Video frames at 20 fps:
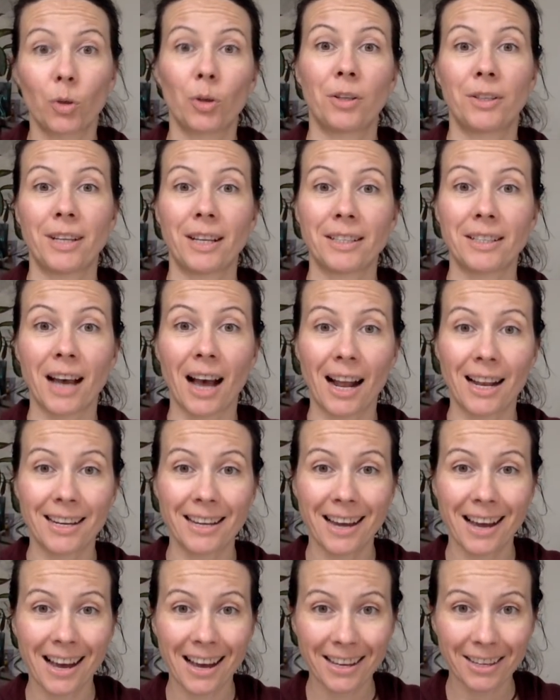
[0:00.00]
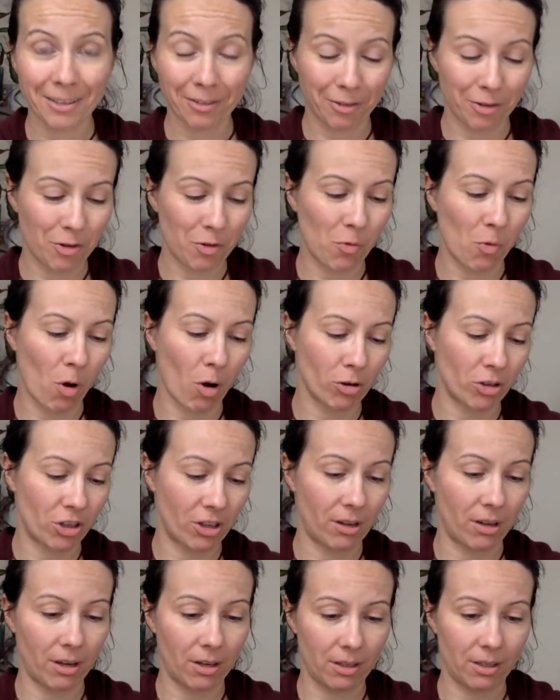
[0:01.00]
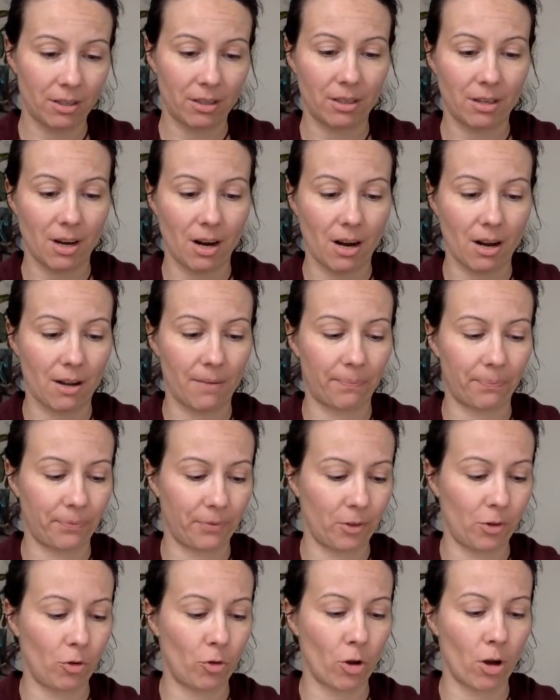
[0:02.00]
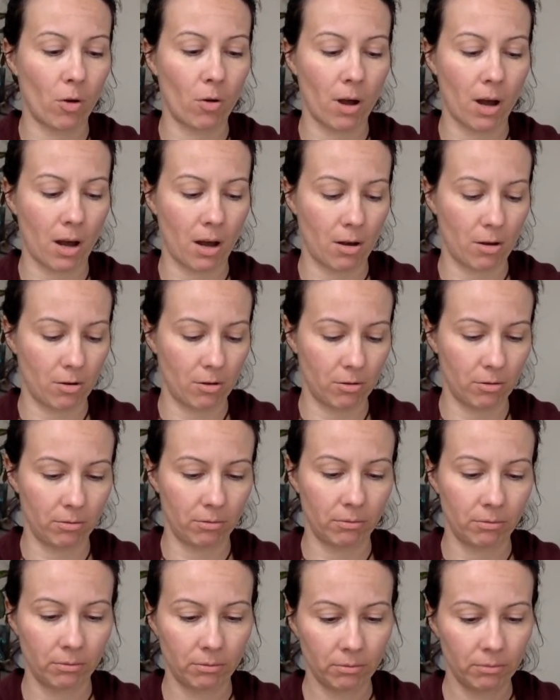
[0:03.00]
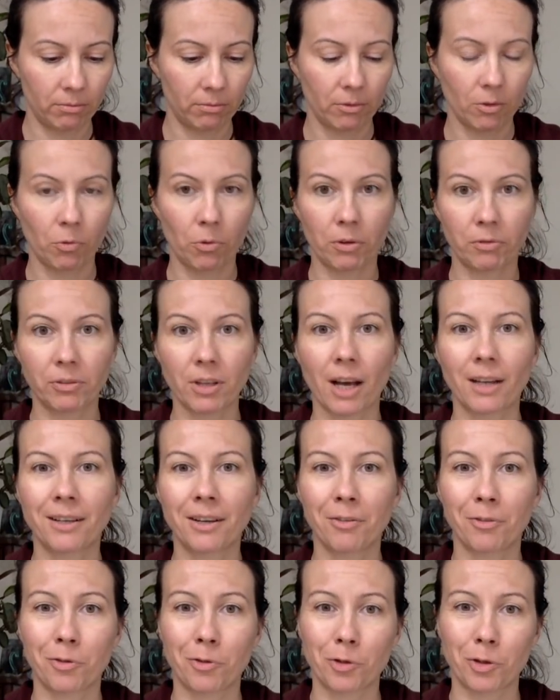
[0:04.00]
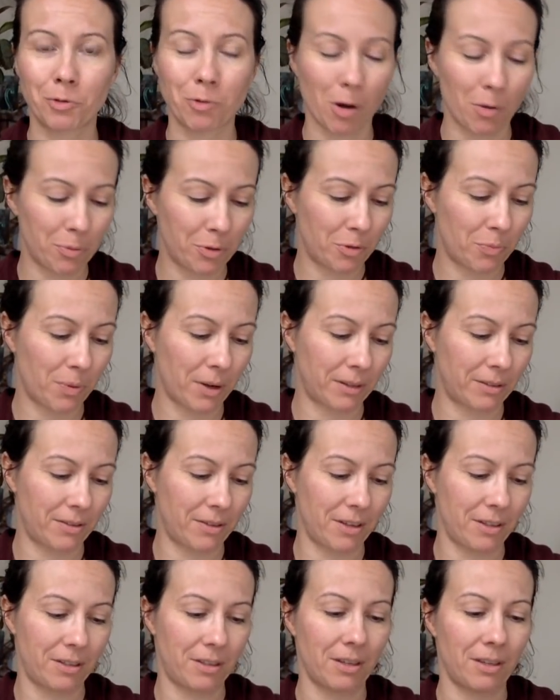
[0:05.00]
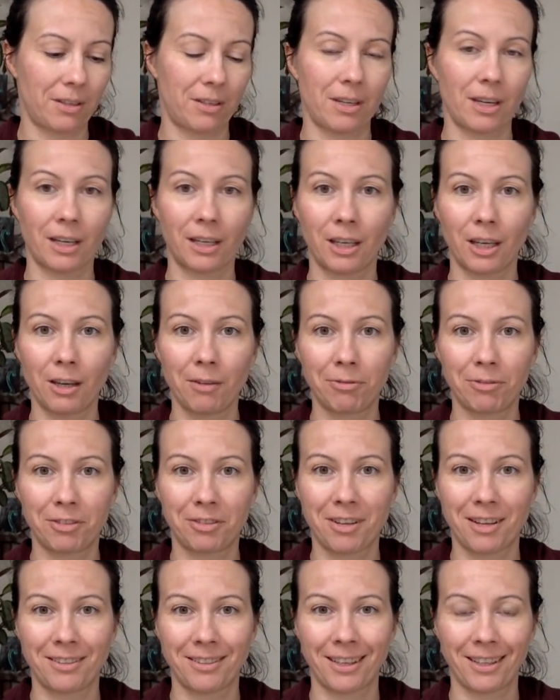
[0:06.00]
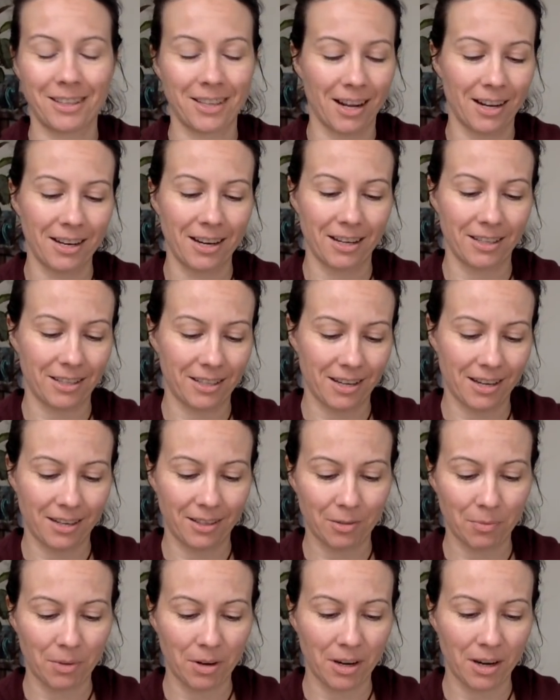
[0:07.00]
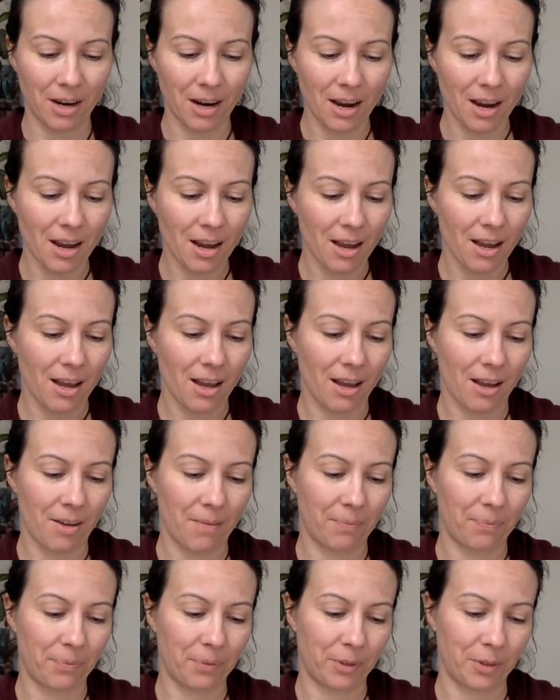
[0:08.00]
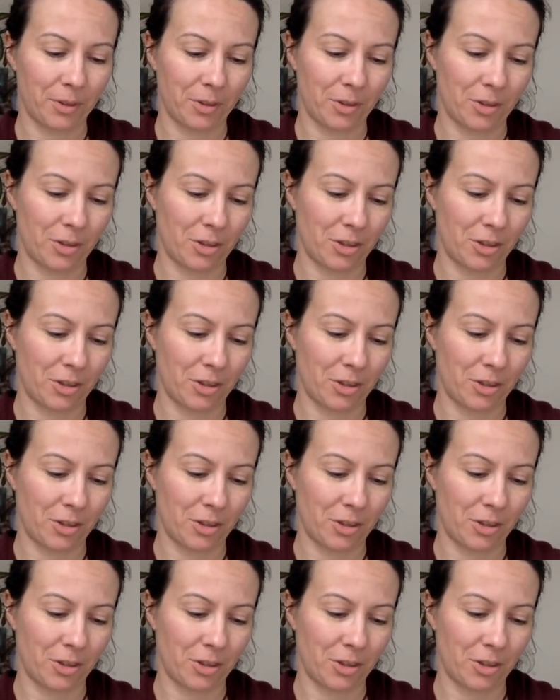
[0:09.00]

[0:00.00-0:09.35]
Natalia. If you watch this, you know how we've done a few swaps, but this is a gift that Natalia sent me because